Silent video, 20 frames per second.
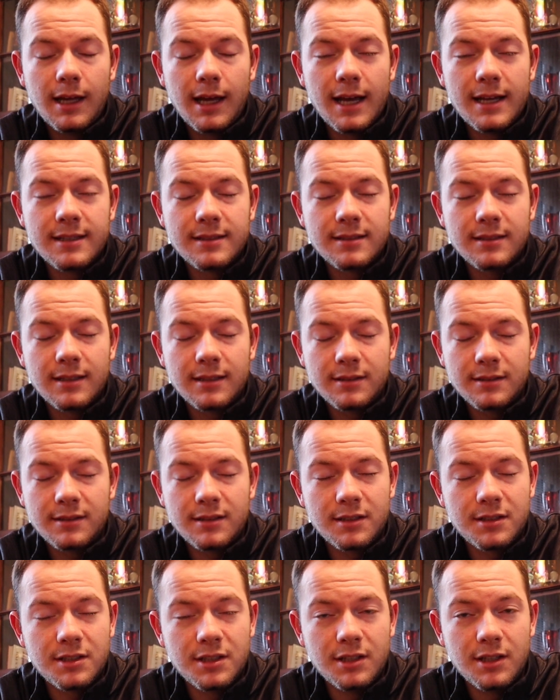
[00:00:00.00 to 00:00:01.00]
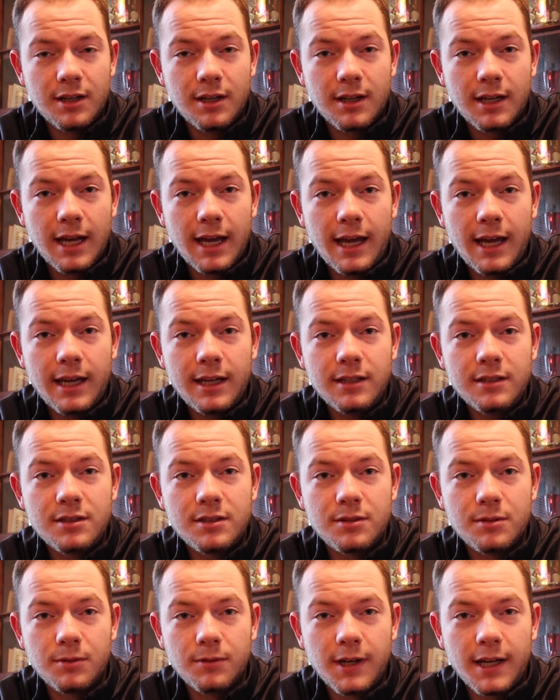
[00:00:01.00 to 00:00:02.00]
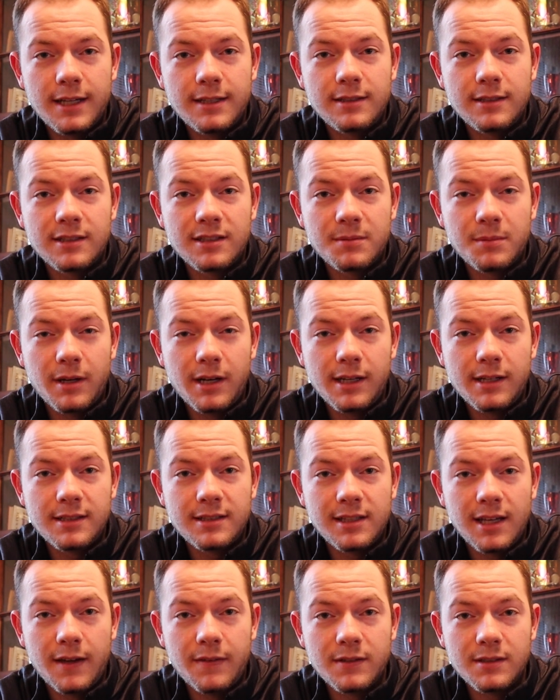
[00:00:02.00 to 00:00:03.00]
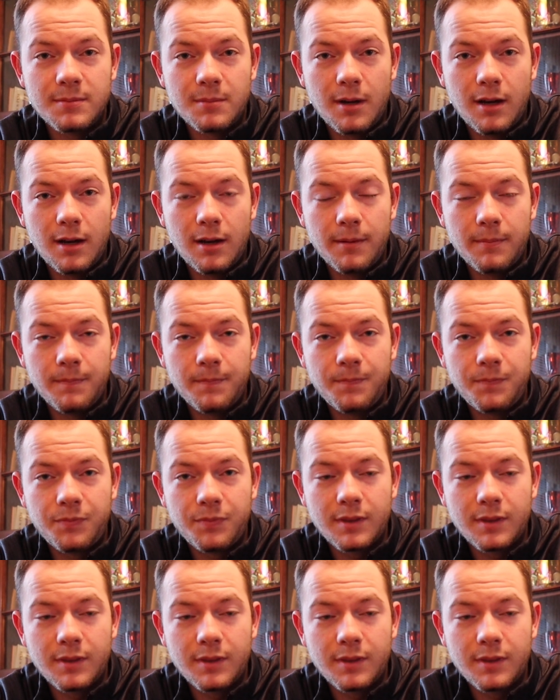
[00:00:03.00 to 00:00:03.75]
at such a young age to raise this money to save his mom.